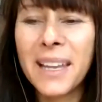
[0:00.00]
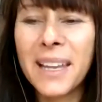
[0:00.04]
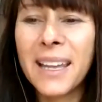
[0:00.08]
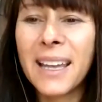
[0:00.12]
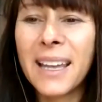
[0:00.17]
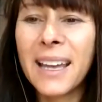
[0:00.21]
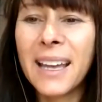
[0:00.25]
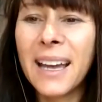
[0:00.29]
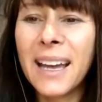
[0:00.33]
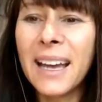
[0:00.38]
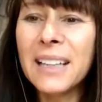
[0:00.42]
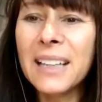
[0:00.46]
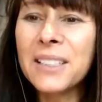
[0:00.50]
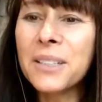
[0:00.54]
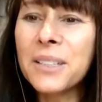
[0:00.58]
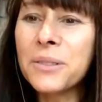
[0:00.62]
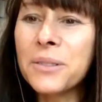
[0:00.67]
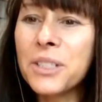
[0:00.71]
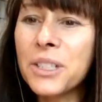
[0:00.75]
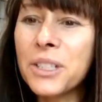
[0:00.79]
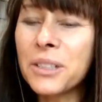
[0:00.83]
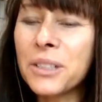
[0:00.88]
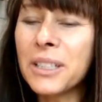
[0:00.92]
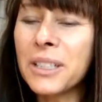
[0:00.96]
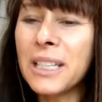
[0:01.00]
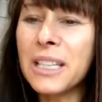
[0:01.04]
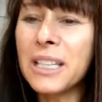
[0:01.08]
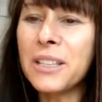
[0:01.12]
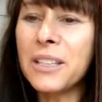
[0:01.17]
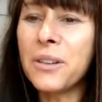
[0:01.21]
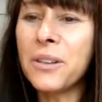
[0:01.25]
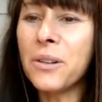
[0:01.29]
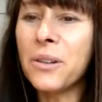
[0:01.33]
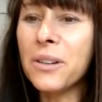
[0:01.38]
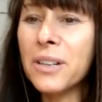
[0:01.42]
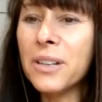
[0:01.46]
And so, Julie,
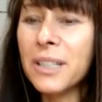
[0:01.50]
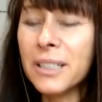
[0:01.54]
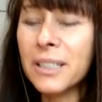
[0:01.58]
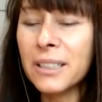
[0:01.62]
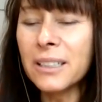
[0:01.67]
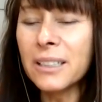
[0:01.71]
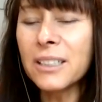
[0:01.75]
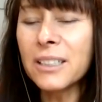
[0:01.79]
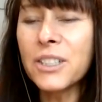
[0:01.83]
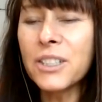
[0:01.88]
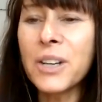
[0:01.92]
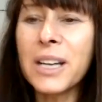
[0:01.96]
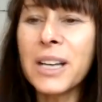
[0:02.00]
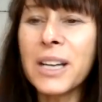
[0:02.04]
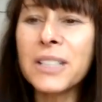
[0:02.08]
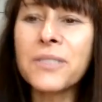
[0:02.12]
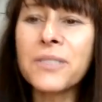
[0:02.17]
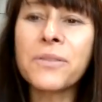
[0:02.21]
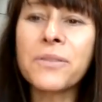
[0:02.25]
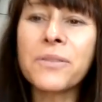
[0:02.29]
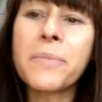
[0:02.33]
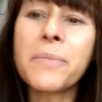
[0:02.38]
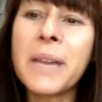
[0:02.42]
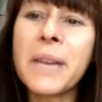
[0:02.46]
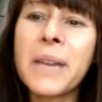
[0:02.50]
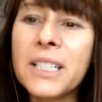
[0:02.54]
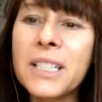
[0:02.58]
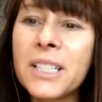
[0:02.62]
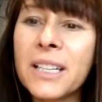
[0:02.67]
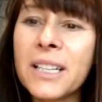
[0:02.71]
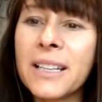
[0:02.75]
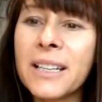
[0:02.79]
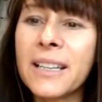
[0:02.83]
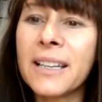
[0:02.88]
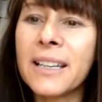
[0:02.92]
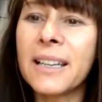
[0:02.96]
your
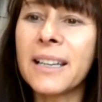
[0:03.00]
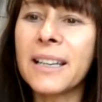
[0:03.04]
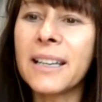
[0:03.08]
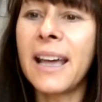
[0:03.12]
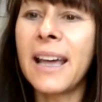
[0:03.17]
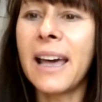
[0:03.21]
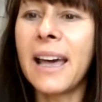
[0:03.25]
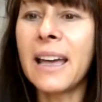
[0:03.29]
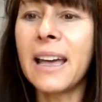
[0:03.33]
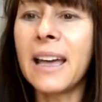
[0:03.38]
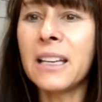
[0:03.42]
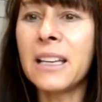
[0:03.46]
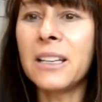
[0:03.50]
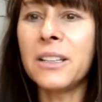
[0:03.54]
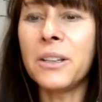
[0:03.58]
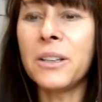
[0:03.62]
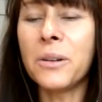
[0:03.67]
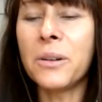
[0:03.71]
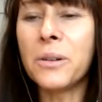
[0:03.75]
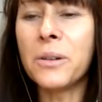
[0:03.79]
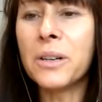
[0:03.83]
transformation and your